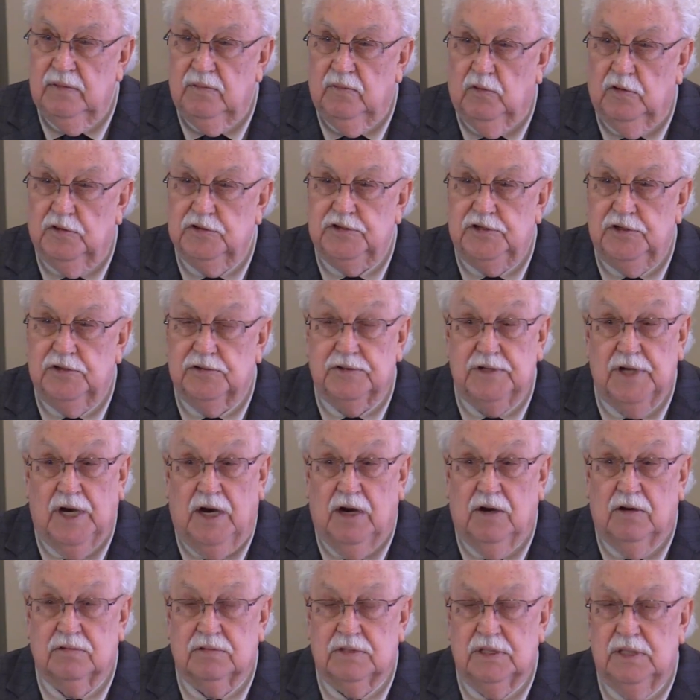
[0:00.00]
Once you're
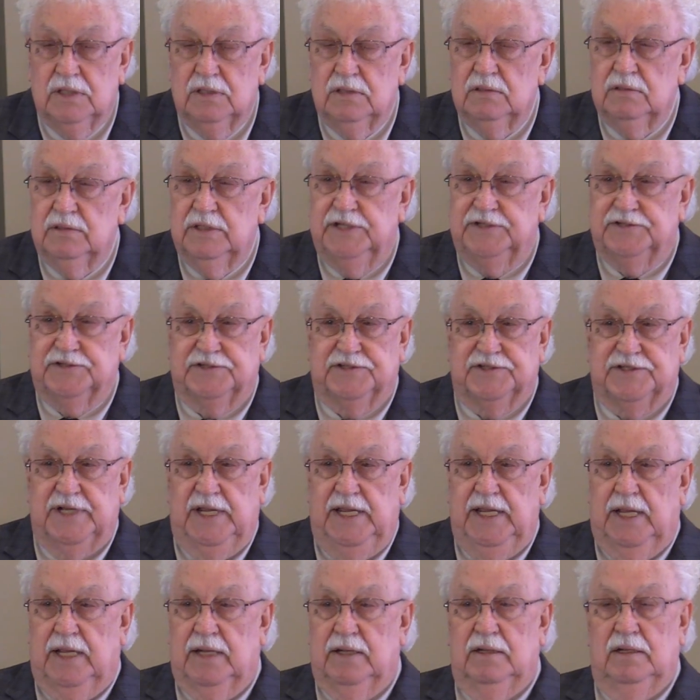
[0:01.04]
taught, it's a
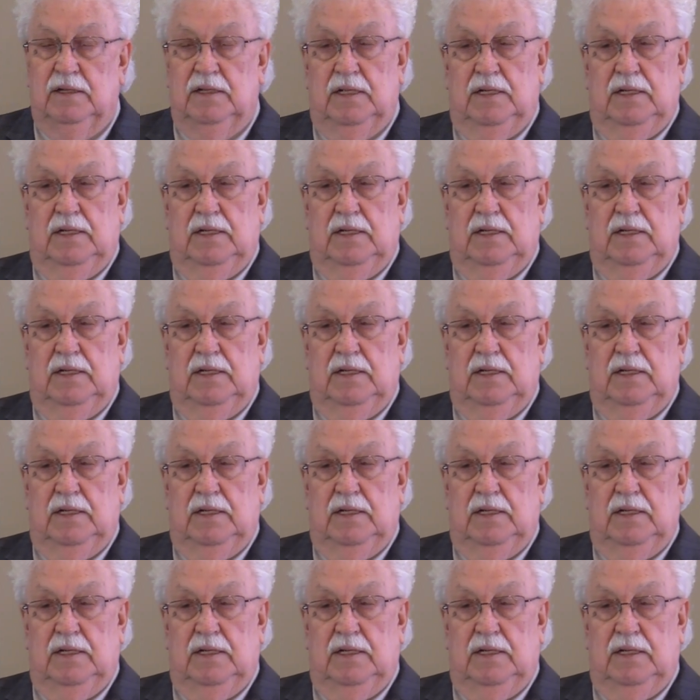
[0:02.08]
sin